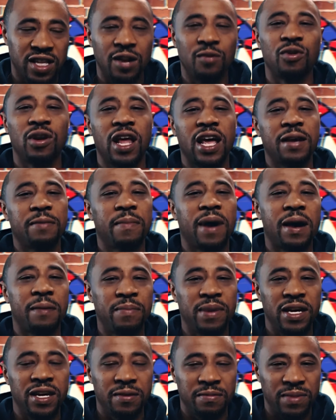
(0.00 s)
They were like my
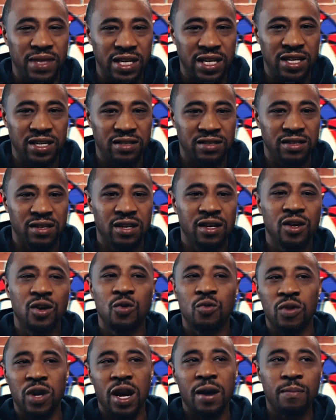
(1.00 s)
BMDs
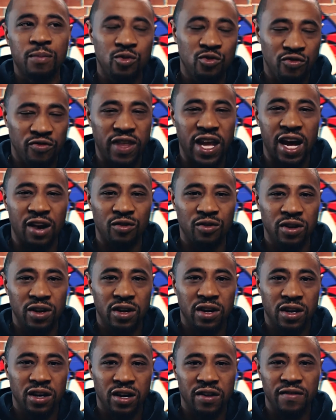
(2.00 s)
when I moved out
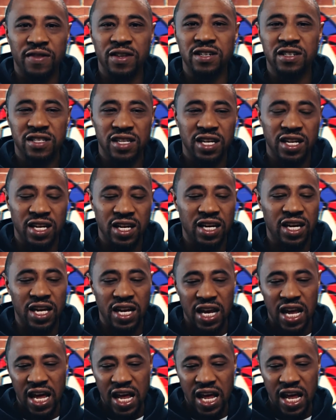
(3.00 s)
of the city and,